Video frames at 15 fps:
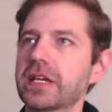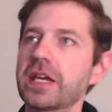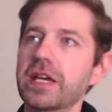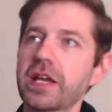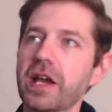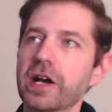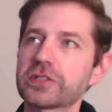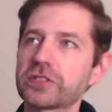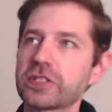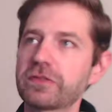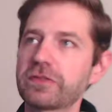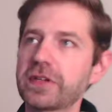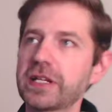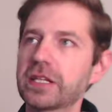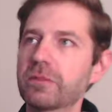He also
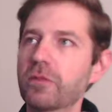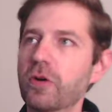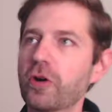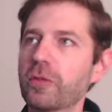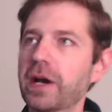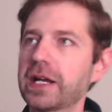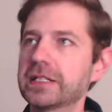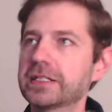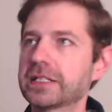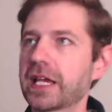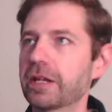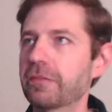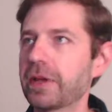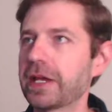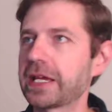defeated the Moabites
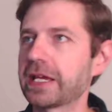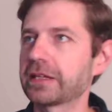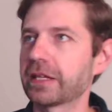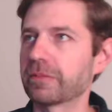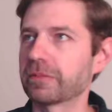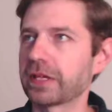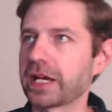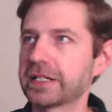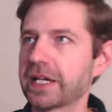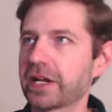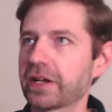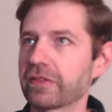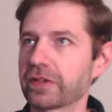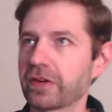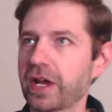and, making them lie down
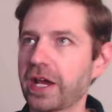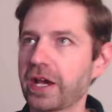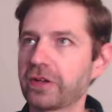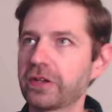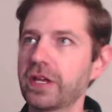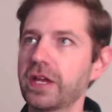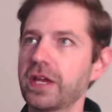on the ground,